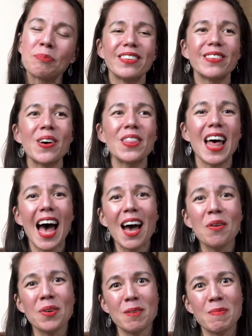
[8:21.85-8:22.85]
So
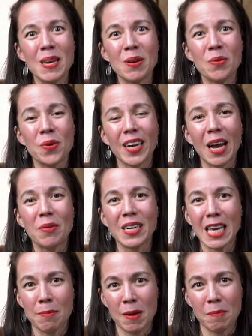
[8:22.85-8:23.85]
that would be what I would
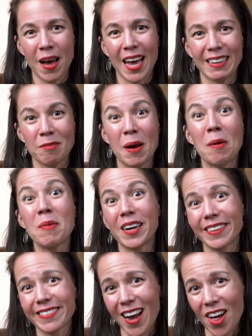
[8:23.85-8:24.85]
keep in mind about
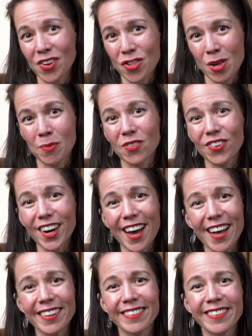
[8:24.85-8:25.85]
merit scholarships for
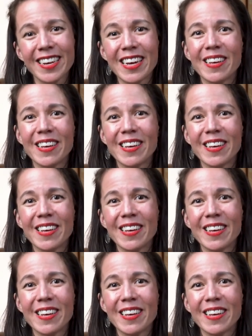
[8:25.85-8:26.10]
us.